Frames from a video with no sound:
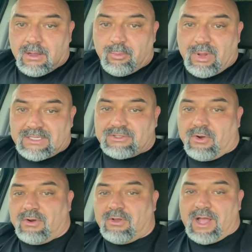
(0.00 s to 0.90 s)

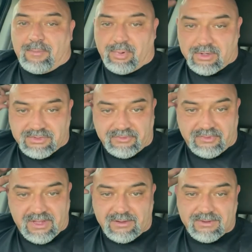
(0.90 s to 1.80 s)
Pectoral
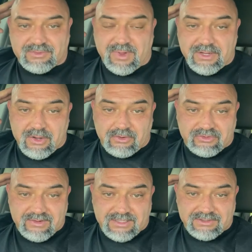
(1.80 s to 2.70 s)
hypertrophy. What's my
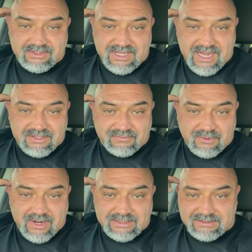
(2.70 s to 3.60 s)
go-to exercise
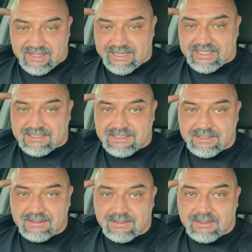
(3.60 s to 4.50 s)
for aesthetics?
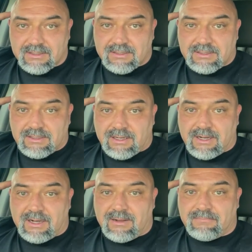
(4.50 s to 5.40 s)

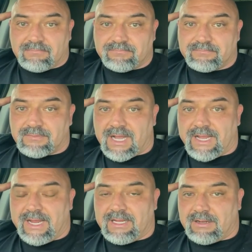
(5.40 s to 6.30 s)

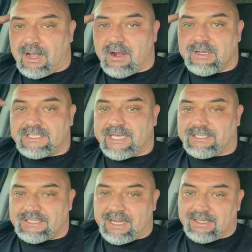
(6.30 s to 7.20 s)
I always hate
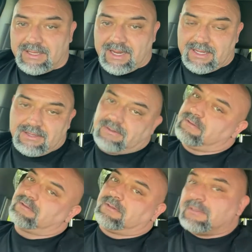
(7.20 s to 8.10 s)
saying like
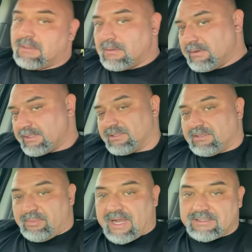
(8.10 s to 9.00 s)
this is
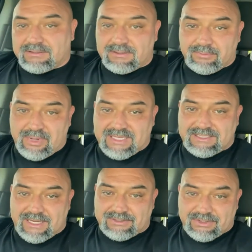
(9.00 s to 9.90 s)
the best
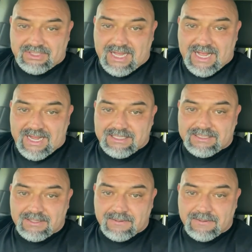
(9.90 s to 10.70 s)
exercise.